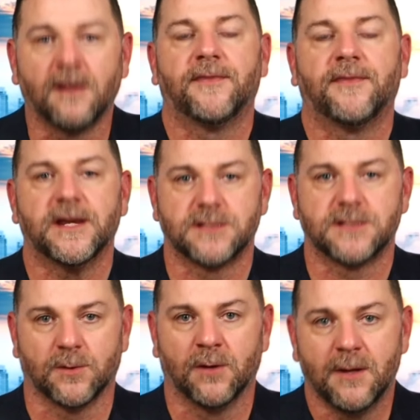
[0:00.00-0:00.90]
they
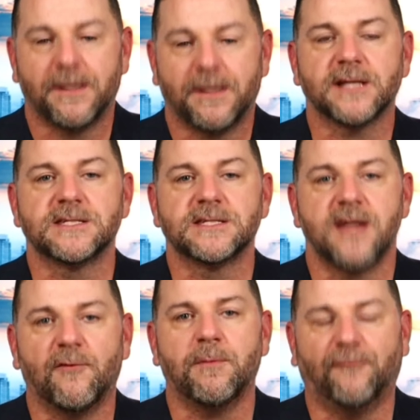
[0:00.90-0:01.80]
do. Because
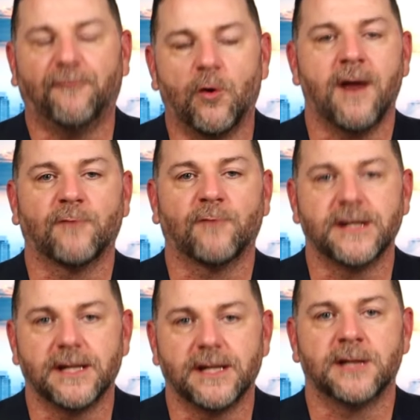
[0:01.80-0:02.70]
never before have we
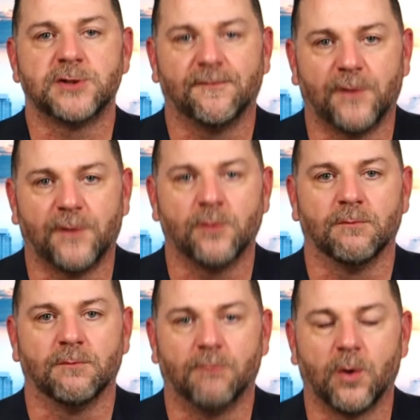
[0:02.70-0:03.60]
needed to vote
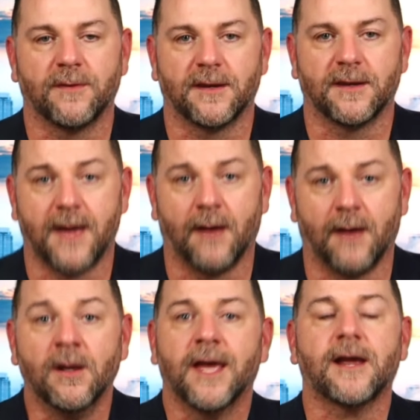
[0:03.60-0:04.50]
more than now.
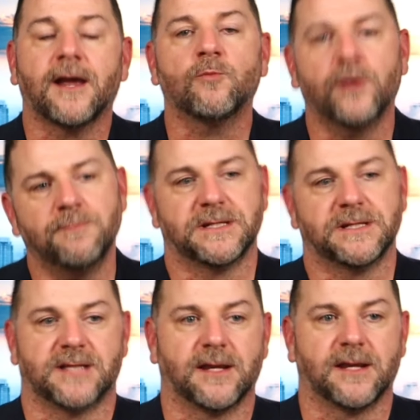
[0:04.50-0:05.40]
And I will be
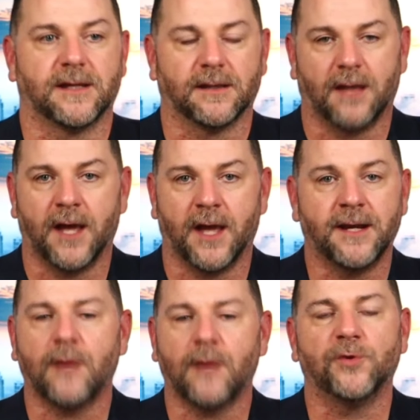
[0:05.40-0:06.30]
standing in line,
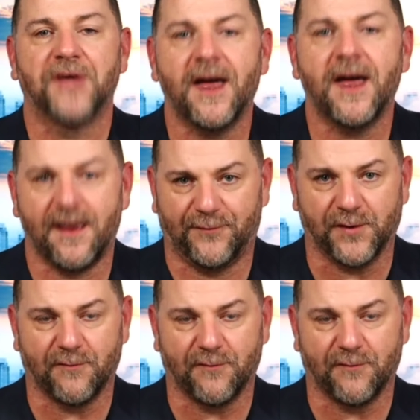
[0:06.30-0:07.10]
and I will not have fear of the